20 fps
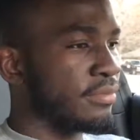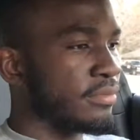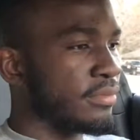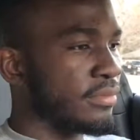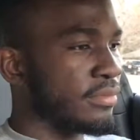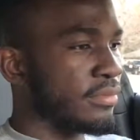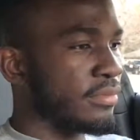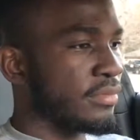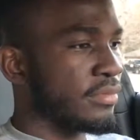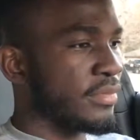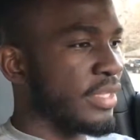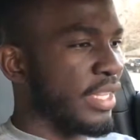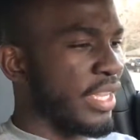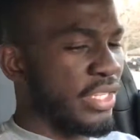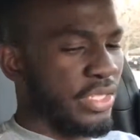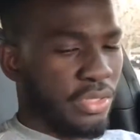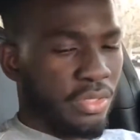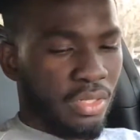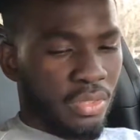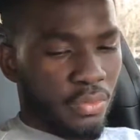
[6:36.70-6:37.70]
weather.
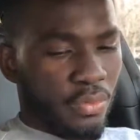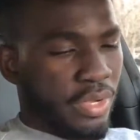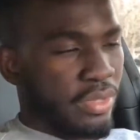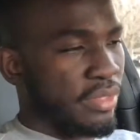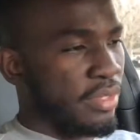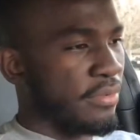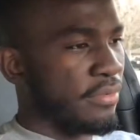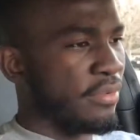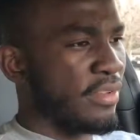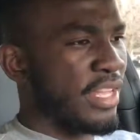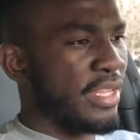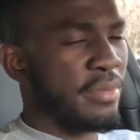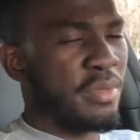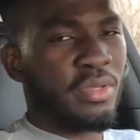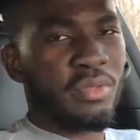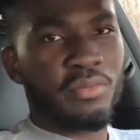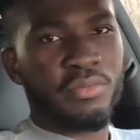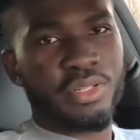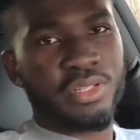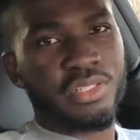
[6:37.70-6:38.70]
I guess you call it
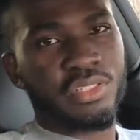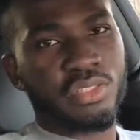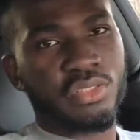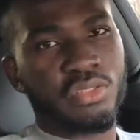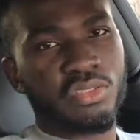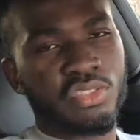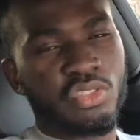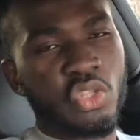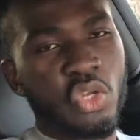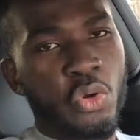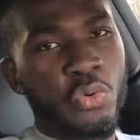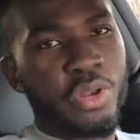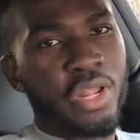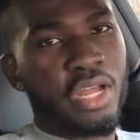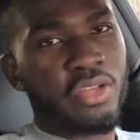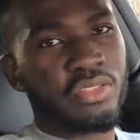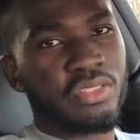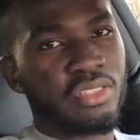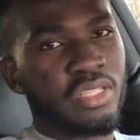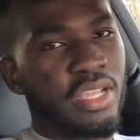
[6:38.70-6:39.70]
weather for maybe when
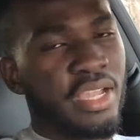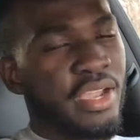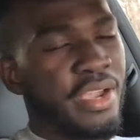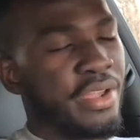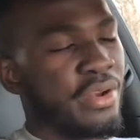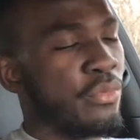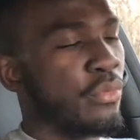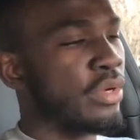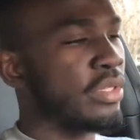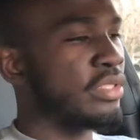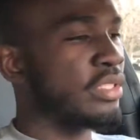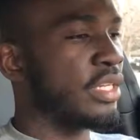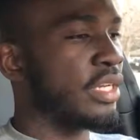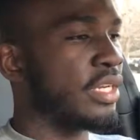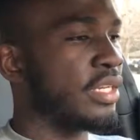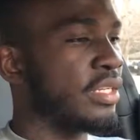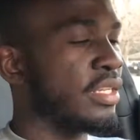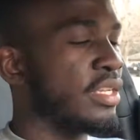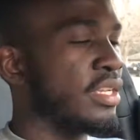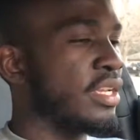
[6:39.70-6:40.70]
it's snowing
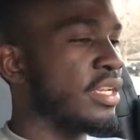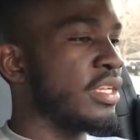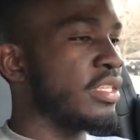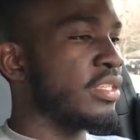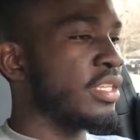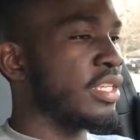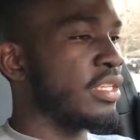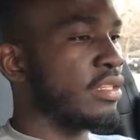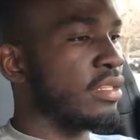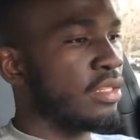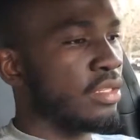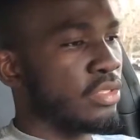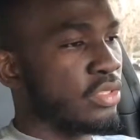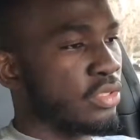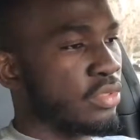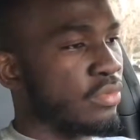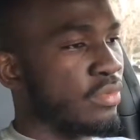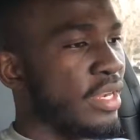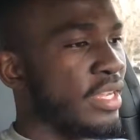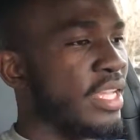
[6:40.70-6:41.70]
outside and whatnot.
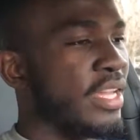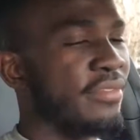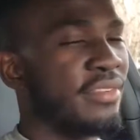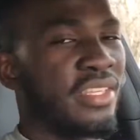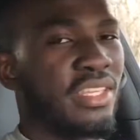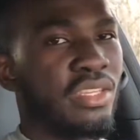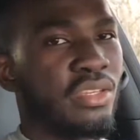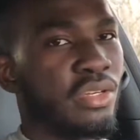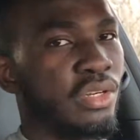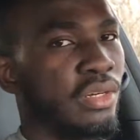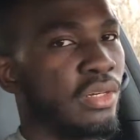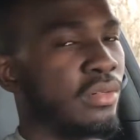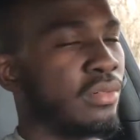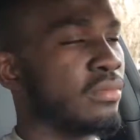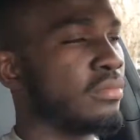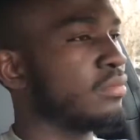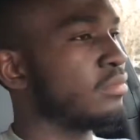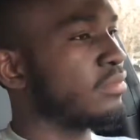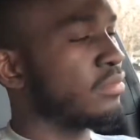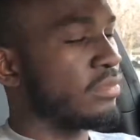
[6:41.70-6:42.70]
Then you look to the right,
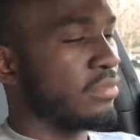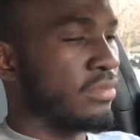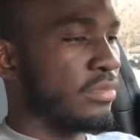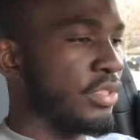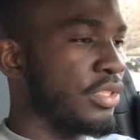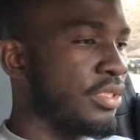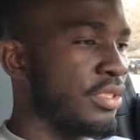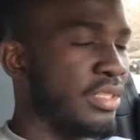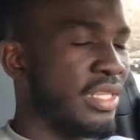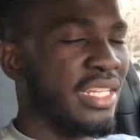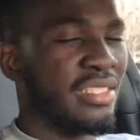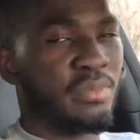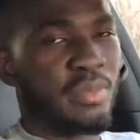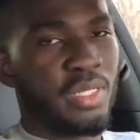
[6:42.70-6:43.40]
you have eco.